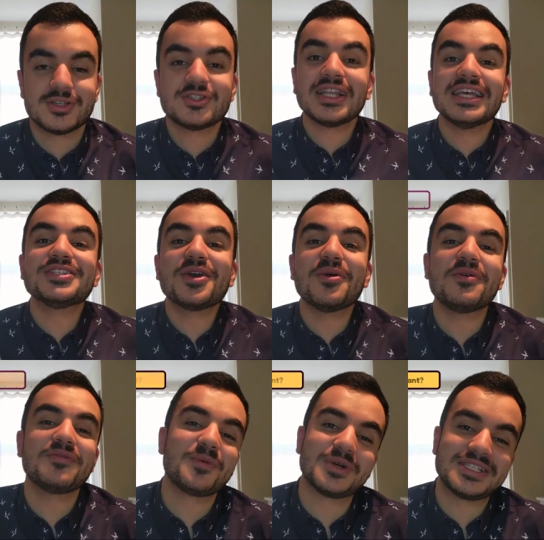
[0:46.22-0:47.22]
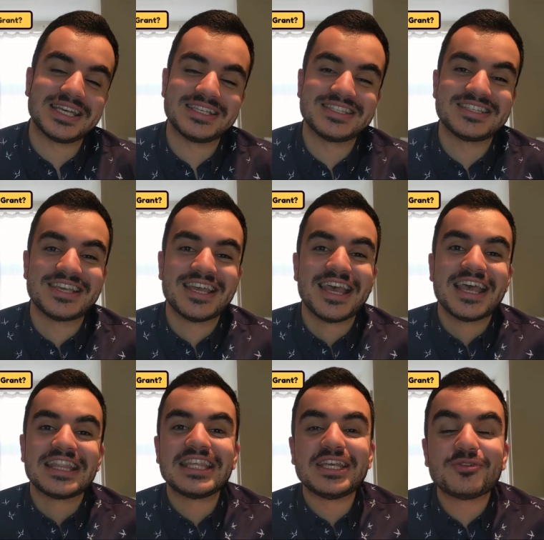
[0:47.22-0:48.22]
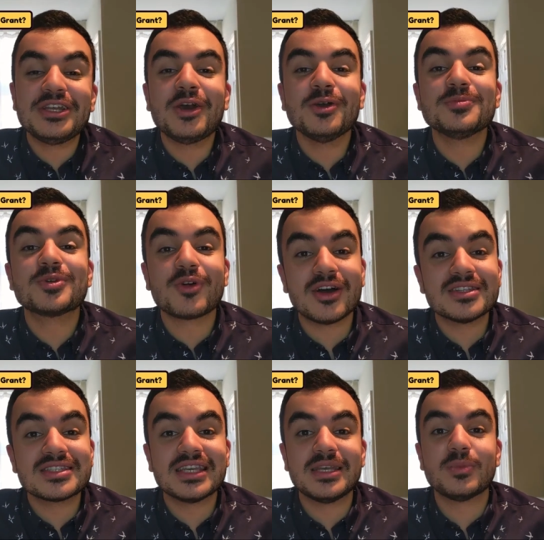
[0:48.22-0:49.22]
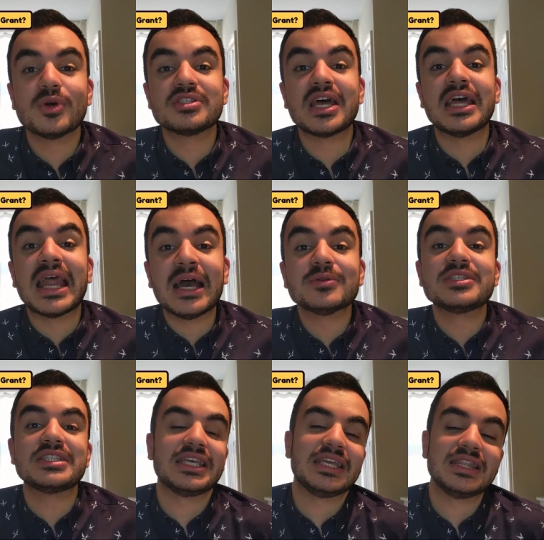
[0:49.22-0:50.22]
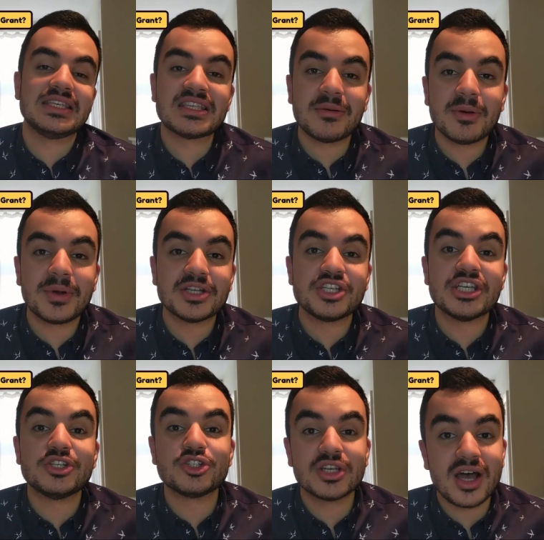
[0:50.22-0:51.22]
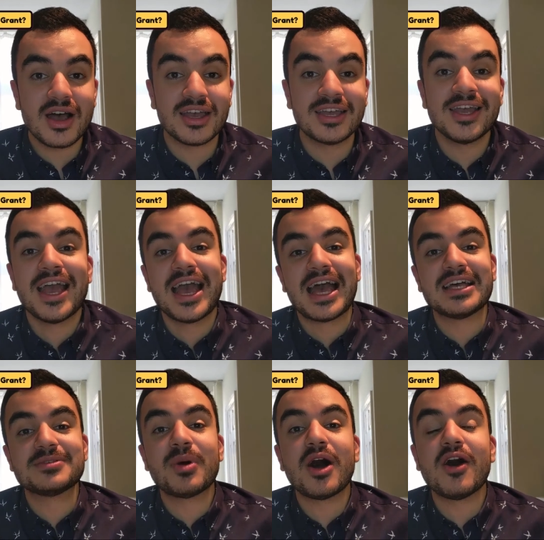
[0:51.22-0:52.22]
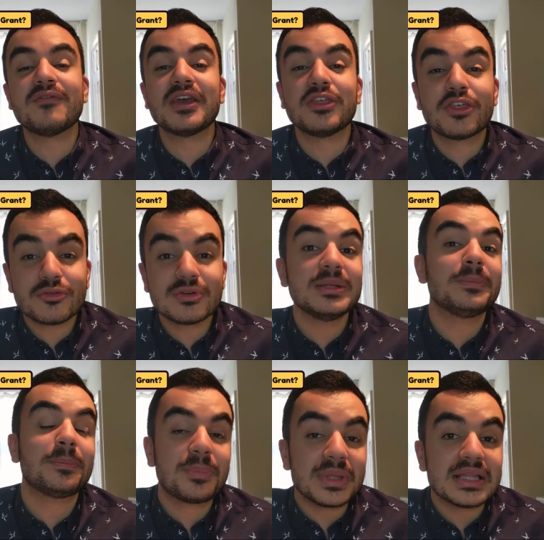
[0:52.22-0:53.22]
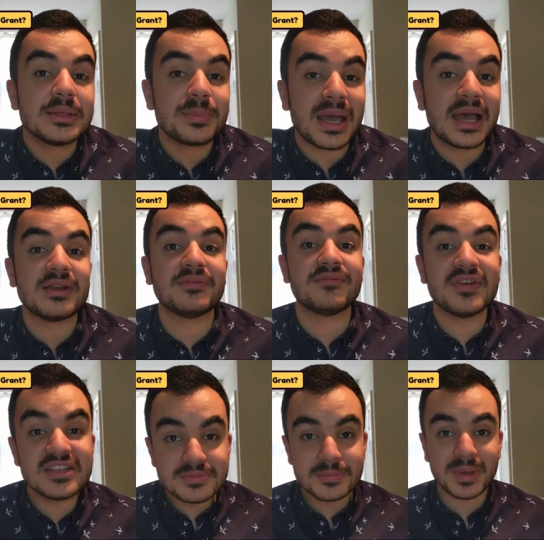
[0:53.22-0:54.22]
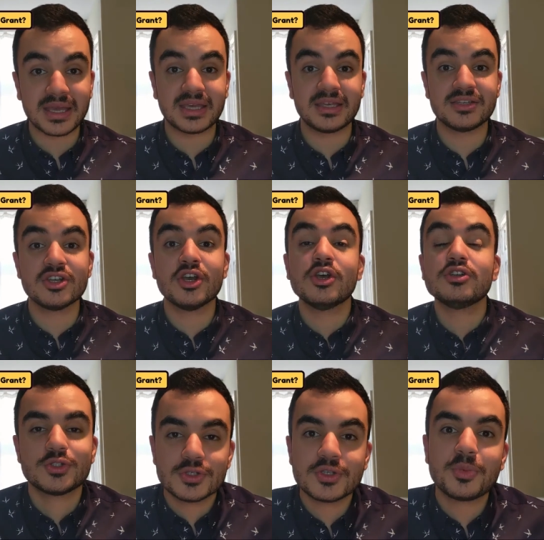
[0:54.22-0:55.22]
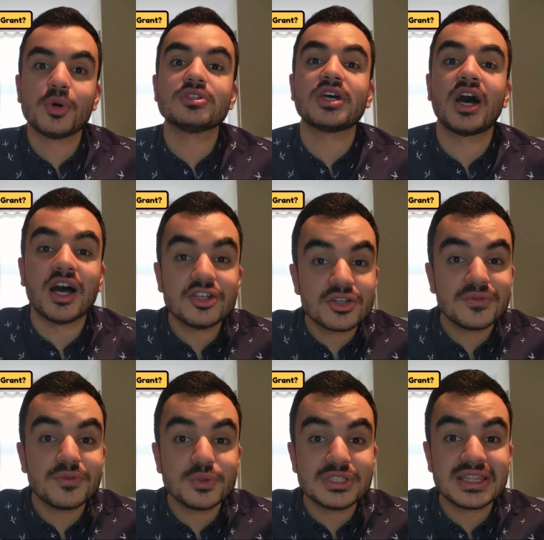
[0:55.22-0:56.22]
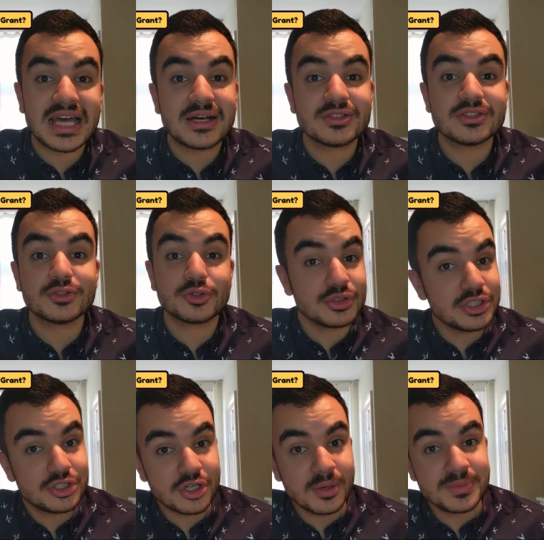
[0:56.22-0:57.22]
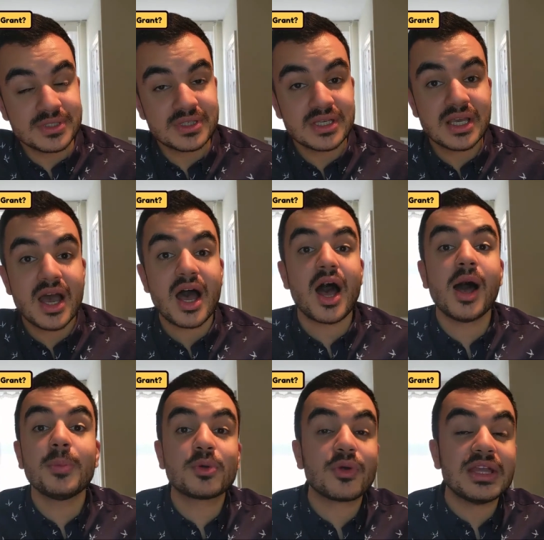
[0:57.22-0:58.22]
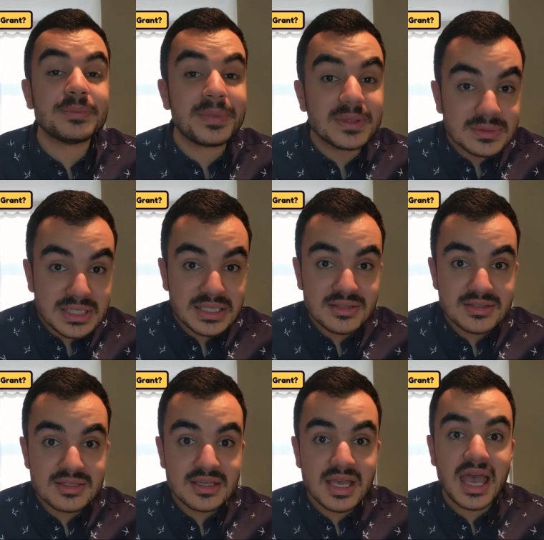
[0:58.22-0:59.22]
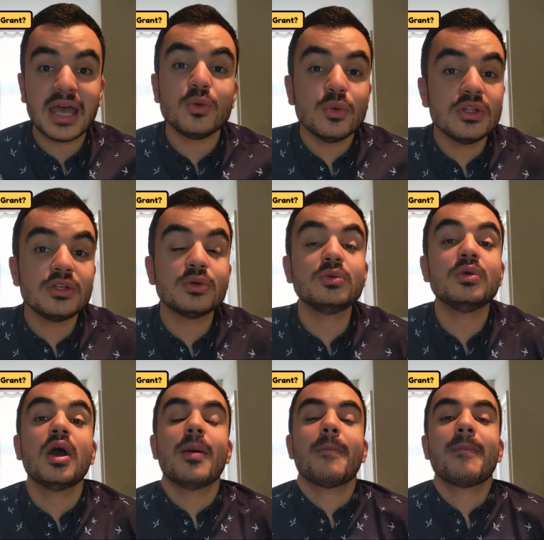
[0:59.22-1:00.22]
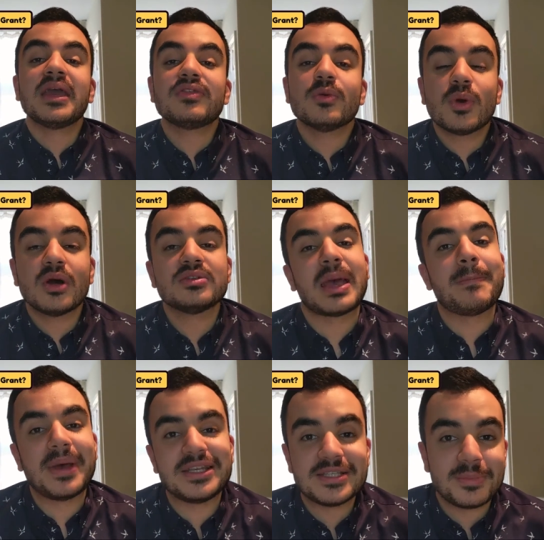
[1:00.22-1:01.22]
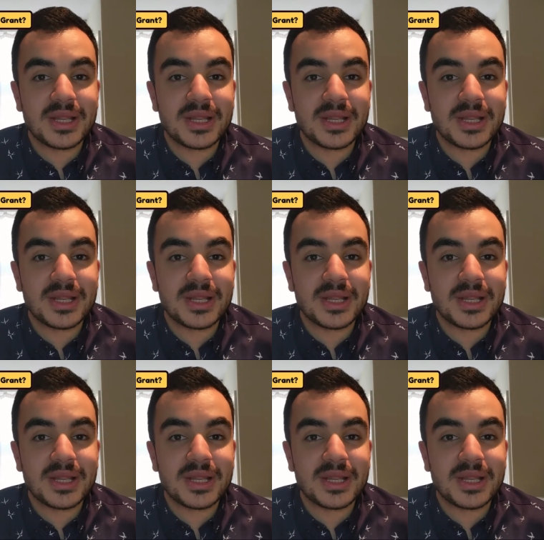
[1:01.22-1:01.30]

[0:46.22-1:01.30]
So let's go over what it is. The Green Homes Grant Scheme was announced in the summer budget in July as part of a £3 billion investment package to support 140,000 green jobs, upgrade buildings, and all in all, make the world a better